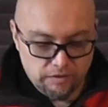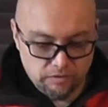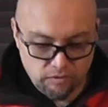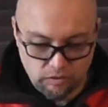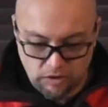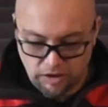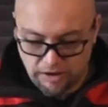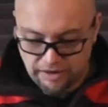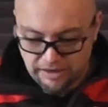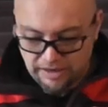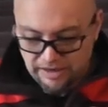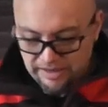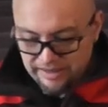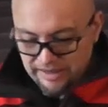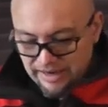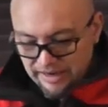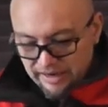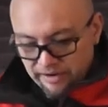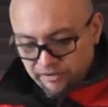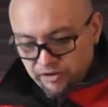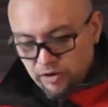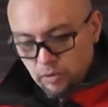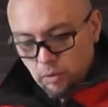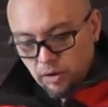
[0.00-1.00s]
Right, and then
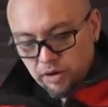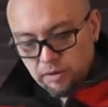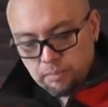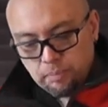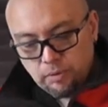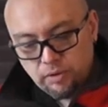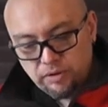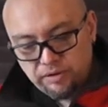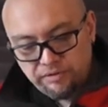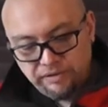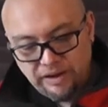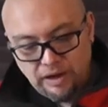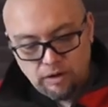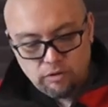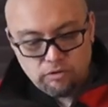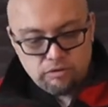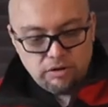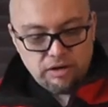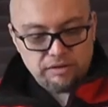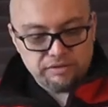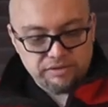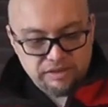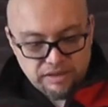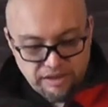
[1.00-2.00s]
if you want to put the
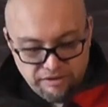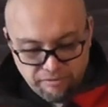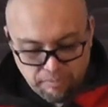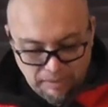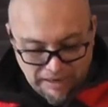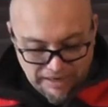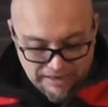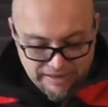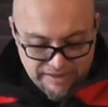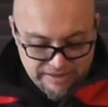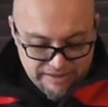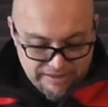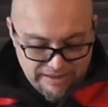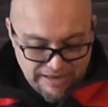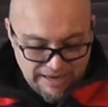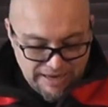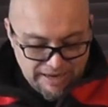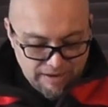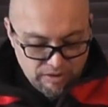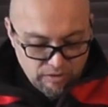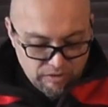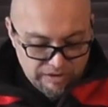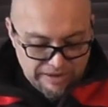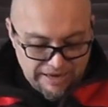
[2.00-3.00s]
Velcro sleeve back in
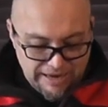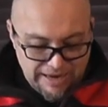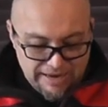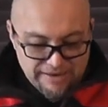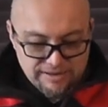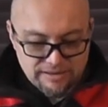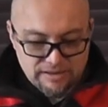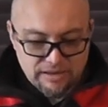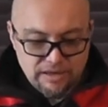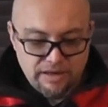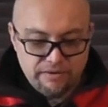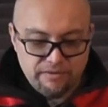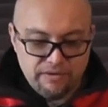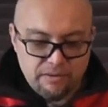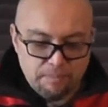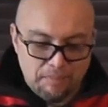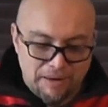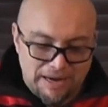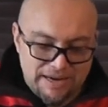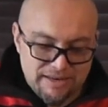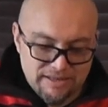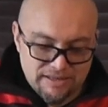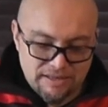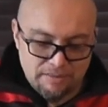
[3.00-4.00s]
there, or the air sleeve, you
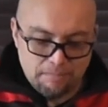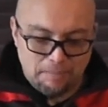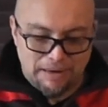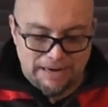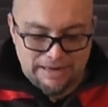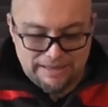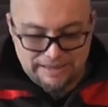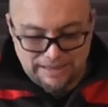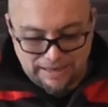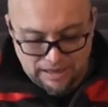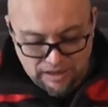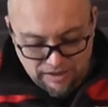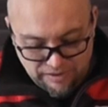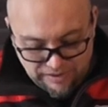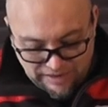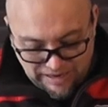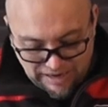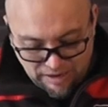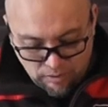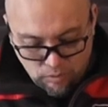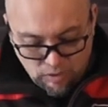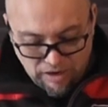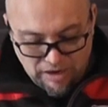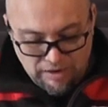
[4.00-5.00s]
basically bang that on
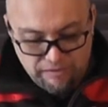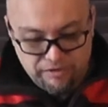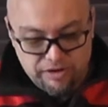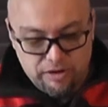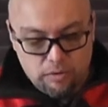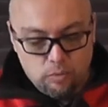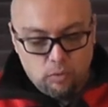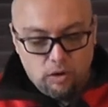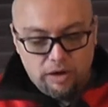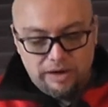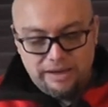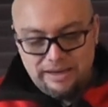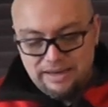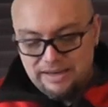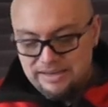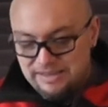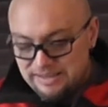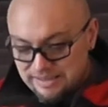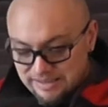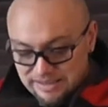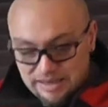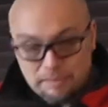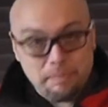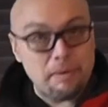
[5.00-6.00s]
there wherever you want it, and
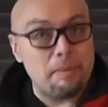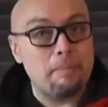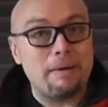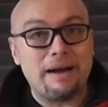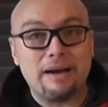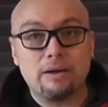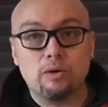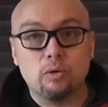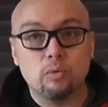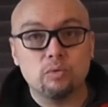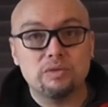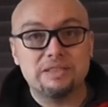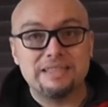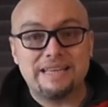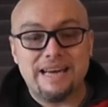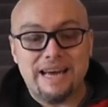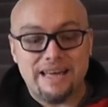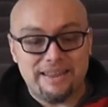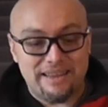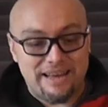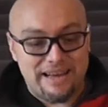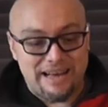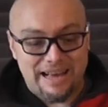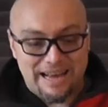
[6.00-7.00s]
you zip it back all
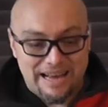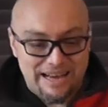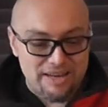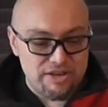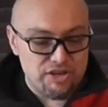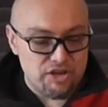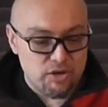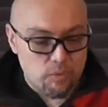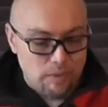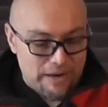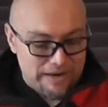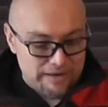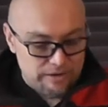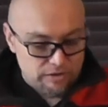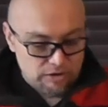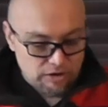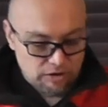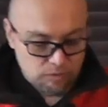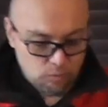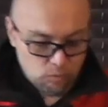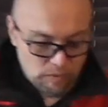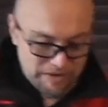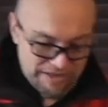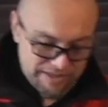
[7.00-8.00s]
together, and you end
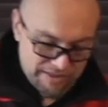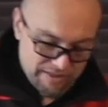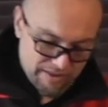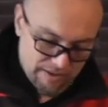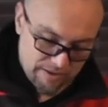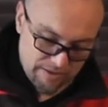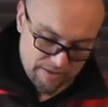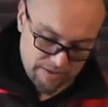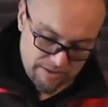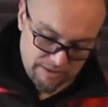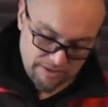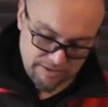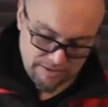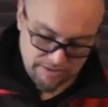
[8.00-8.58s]
up with